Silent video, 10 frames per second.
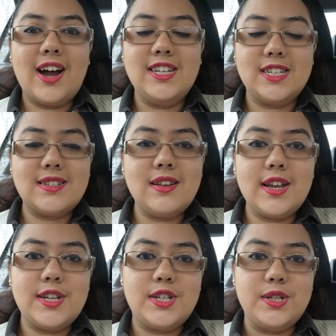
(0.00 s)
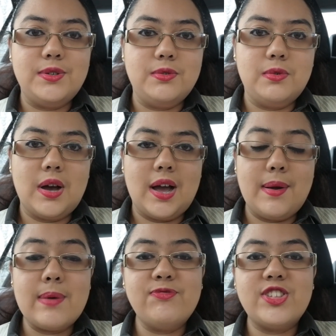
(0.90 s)
I'd just like to
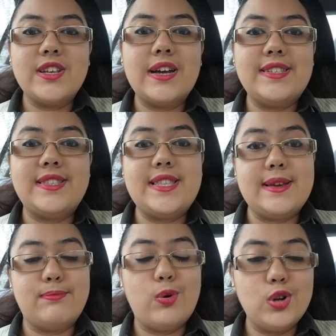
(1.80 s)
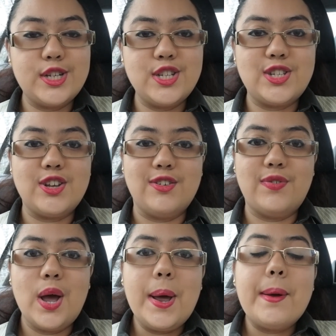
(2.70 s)
emphasize the importance
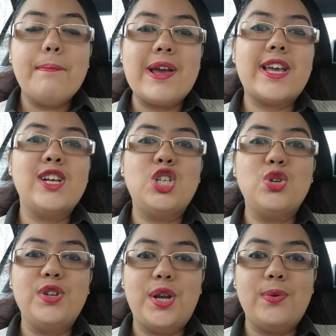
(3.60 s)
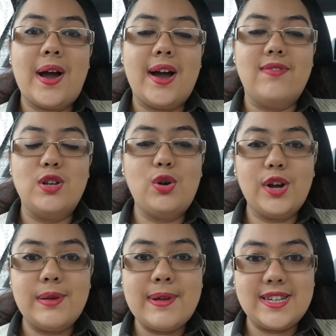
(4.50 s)
of making sure you have
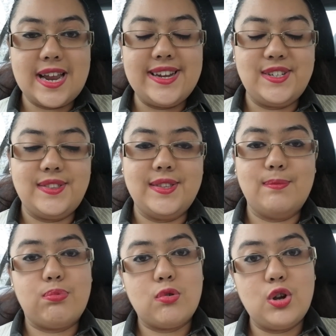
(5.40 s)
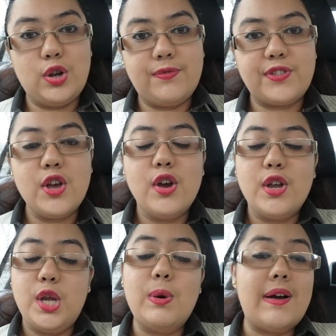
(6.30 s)
documentation that proves
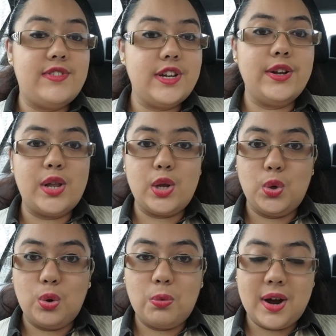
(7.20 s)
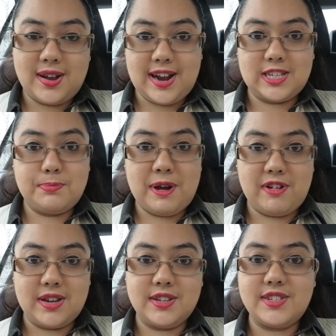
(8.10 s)
you have done your work
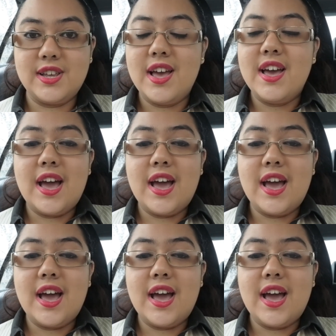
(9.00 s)
experience.